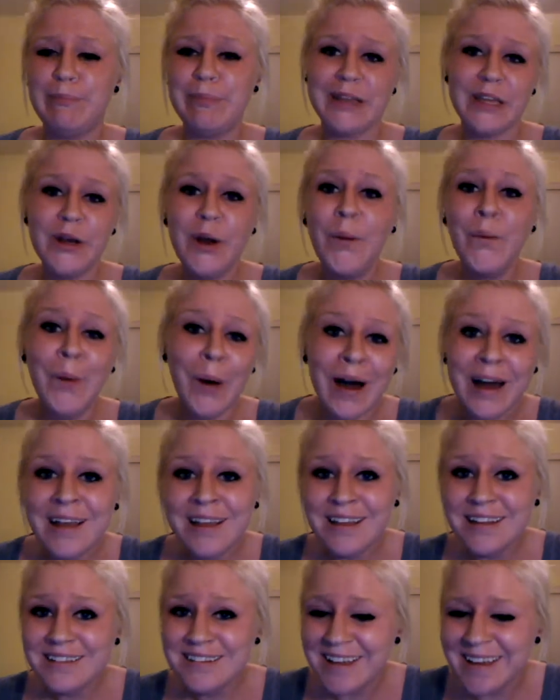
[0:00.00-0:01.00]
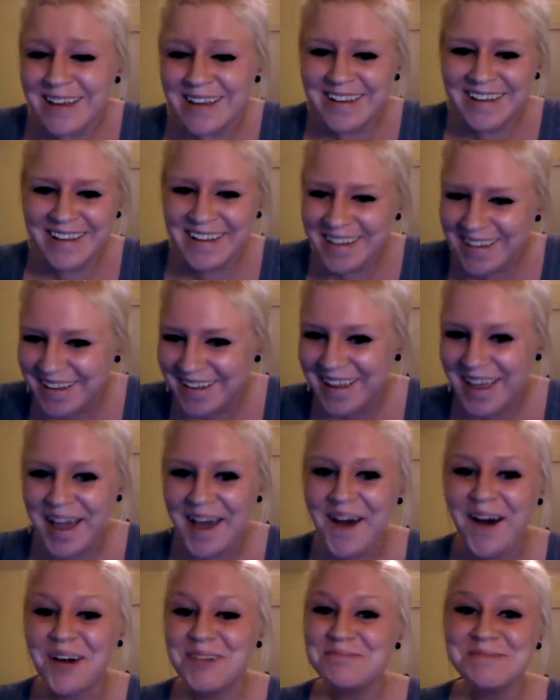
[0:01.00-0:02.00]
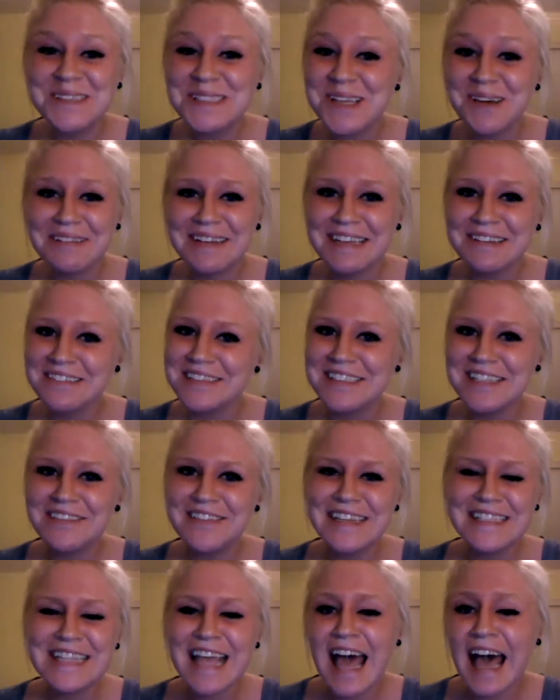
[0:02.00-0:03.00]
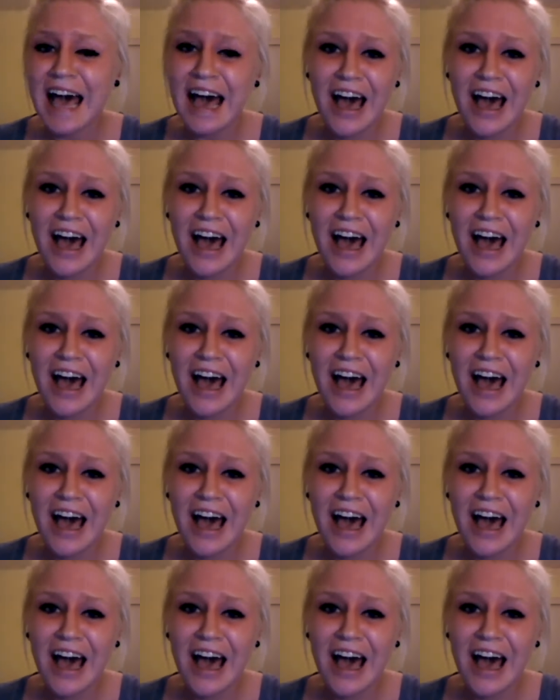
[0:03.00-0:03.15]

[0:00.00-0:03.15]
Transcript: But you know what? I'm so guilty of this.